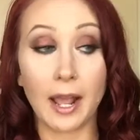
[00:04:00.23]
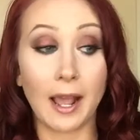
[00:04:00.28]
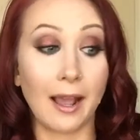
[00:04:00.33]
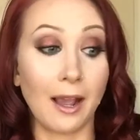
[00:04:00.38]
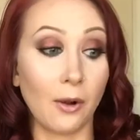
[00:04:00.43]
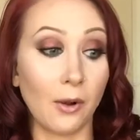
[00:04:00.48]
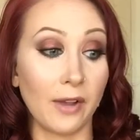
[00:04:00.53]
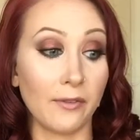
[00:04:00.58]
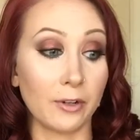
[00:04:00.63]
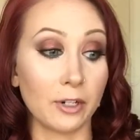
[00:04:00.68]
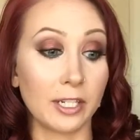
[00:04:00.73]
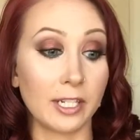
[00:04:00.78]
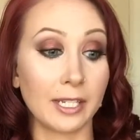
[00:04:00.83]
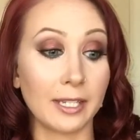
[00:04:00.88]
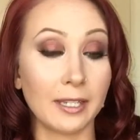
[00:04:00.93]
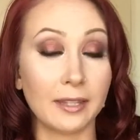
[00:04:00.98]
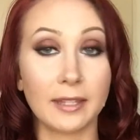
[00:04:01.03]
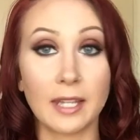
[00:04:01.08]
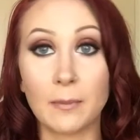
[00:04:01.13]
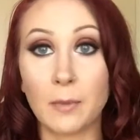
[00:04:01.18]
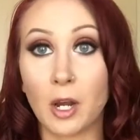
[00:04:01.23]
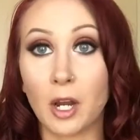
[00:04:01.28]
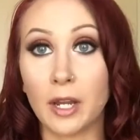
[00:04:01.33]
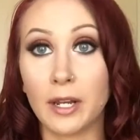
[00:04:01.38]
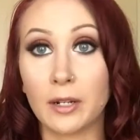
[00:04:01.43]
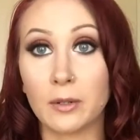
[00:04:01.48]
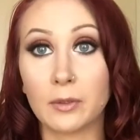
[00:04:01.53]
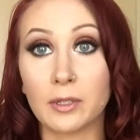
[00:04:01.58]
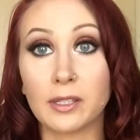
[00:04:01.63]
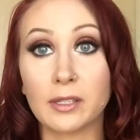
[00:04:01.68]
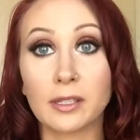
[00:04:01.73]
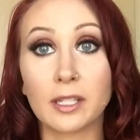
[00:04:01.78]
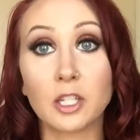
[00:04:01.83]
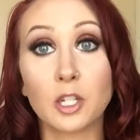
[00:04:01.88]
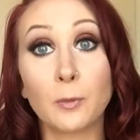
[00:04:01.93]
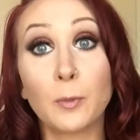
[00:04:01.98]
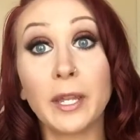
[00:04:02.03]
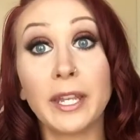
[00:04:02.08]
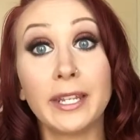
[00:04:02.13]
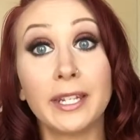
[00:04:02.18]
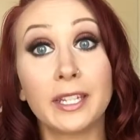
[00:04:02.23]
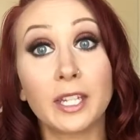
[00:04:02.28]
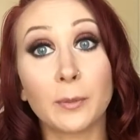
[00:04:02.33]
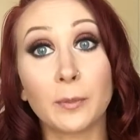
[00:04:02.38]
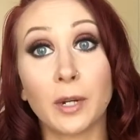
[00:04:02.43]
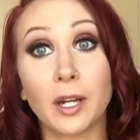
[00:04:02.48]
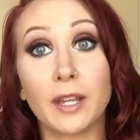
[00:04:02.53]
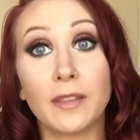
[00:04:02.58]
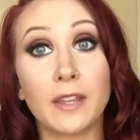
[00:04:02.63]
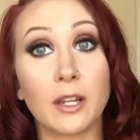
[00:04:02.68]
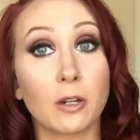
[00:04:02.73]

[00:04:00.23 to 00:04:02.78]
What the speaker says: However, to get them on, it was such a pain in the butt.